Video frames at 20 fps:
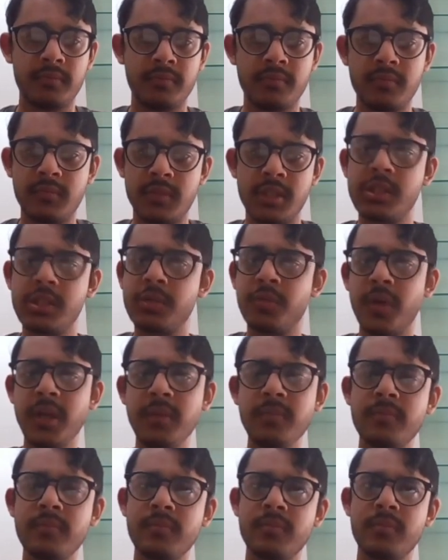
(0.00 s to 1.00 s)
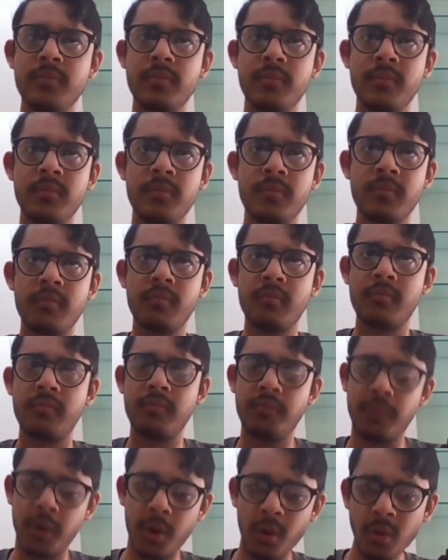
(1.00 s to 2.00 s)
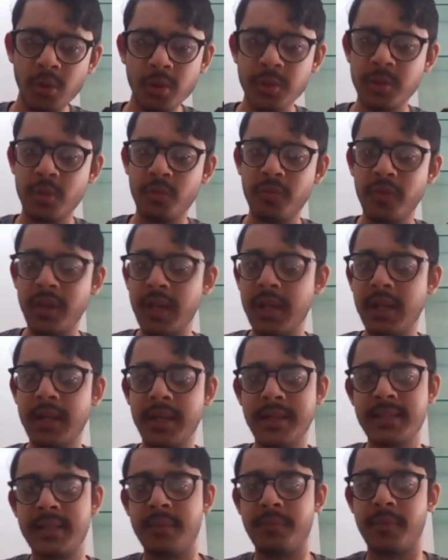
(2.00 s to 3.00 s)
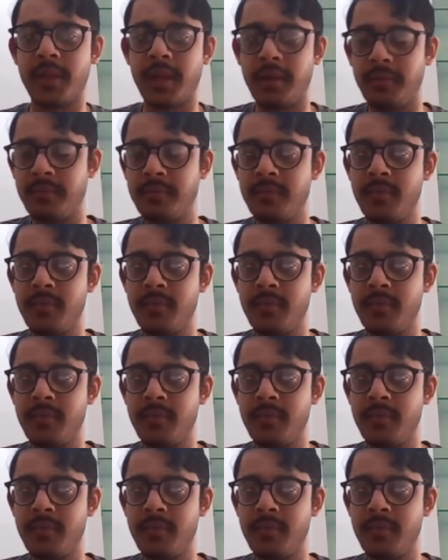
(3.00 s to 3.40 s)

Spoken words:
This is fine. But also we realize something.